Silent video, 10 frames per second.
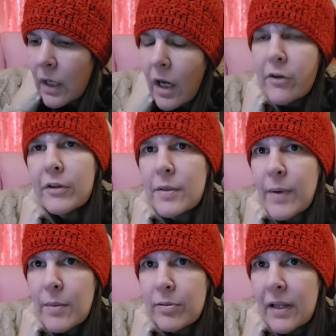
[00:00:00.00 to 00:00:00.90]
Underneath
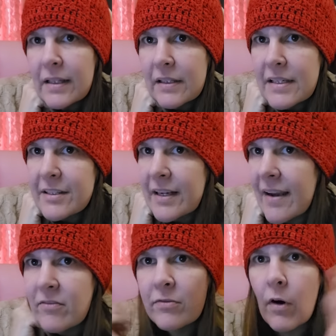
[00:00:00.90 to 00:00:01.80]
my playlist, I
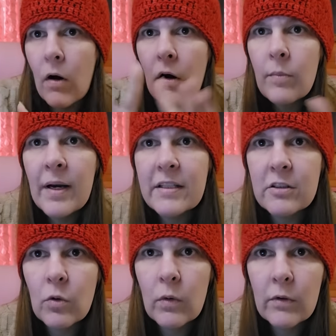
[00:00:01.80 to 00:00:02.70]
have all my
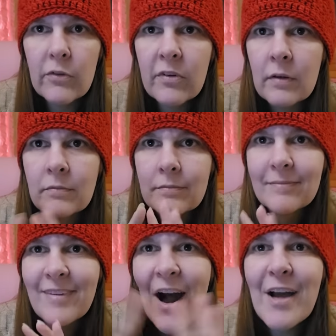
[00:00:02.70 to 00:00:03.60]
tutorials
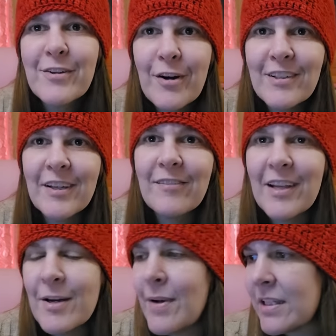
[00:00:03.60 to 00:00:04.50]
hundreds of
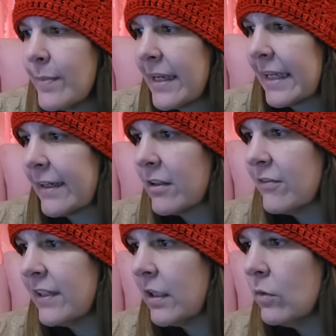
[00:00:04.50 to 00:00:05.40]
them at the making of the
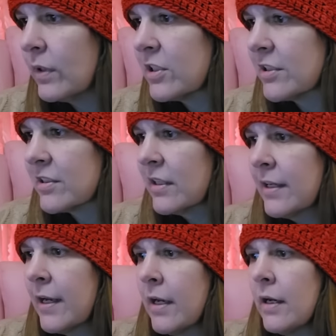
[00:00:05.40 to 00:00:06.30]
video, which is
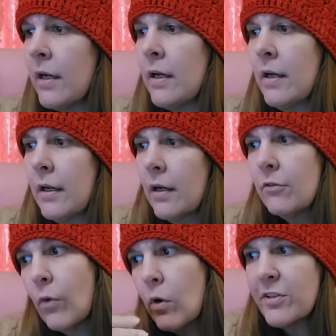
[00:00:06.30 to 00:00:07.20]

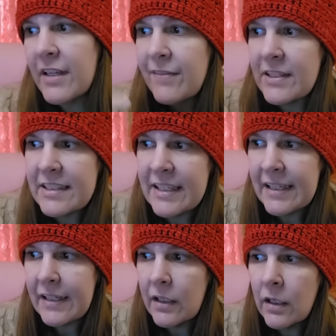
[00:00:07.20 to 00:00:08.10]

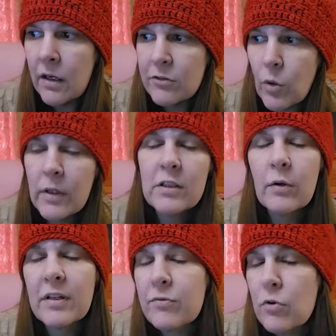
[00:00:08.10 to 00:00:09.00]
417 of
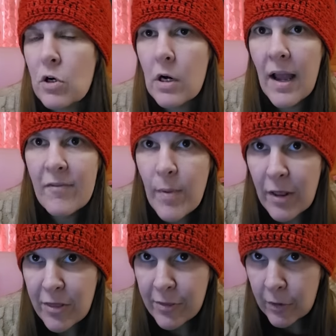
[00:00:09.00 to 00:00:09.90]
2024. I have
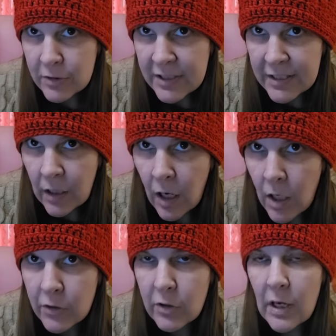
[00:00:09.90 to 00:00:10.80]
about
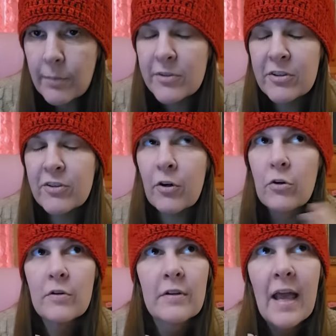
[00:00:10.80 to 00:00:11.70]
1,300. I'm
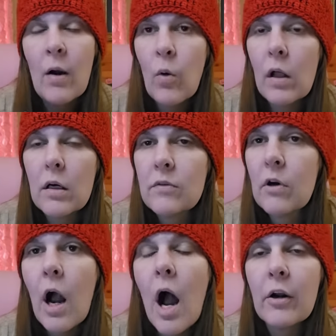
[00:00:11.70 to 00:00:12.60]
certain that well over
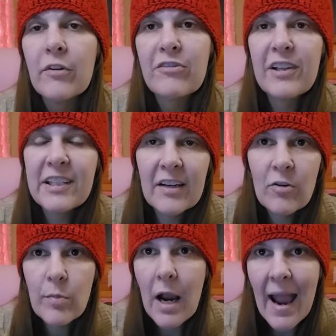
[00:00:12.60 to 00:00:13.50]
150 of
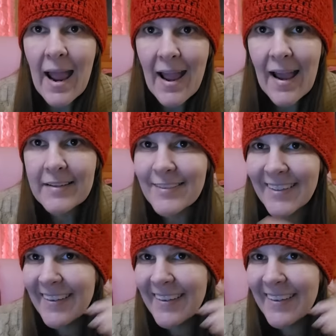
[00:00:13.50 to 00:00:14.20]
them are hats.